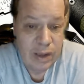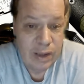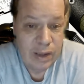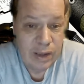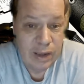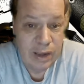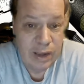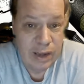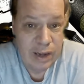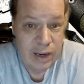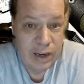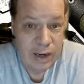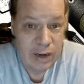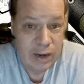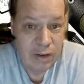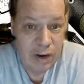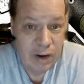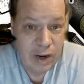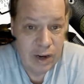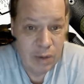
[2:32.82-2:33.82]
And
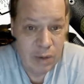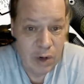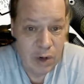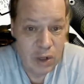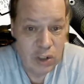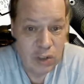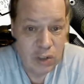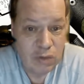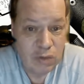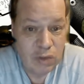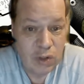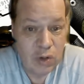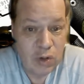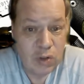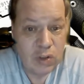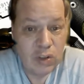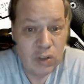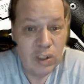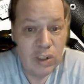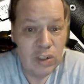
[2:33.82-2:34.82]
right now, I'm not sure if
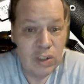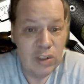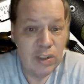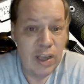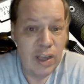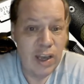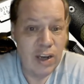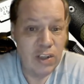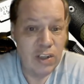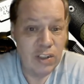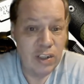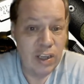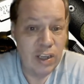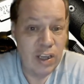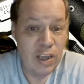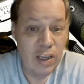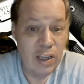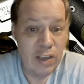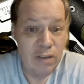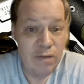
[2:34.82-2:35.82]
Doge is actually
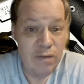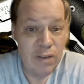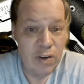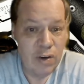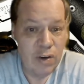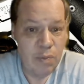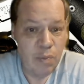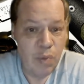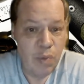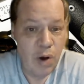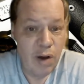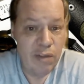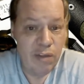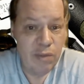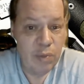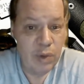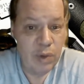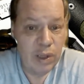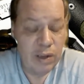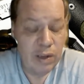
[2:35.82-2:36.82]
a very
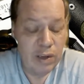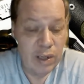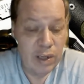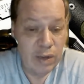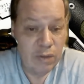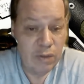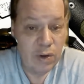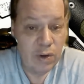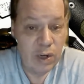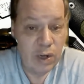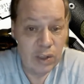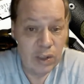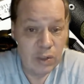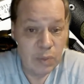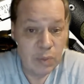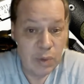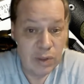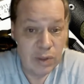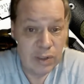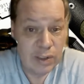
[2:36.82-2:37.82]
profitable endeavor at this
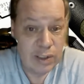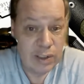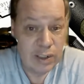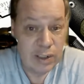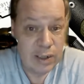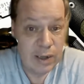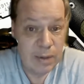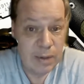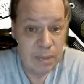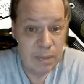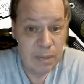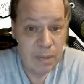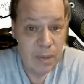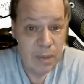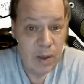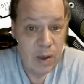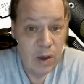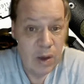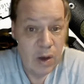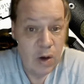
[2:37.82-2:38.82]
present time.
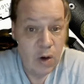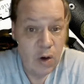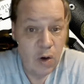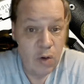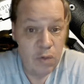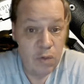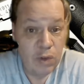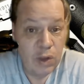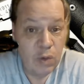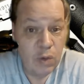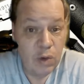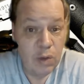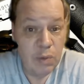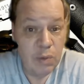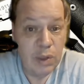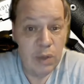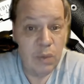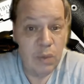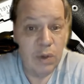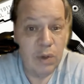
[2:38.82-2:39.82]
Hopefully, it will
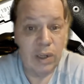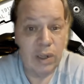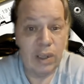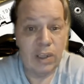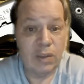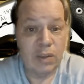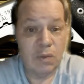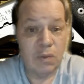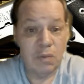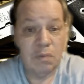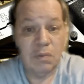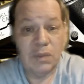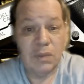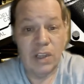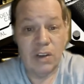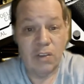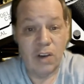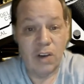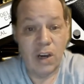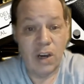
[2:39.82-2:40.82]
be
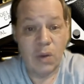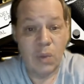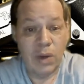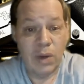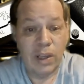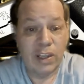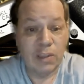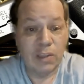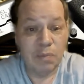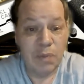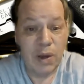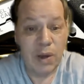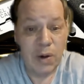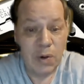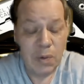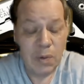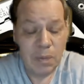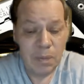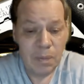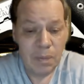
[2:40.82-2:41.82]
later on when it gets better.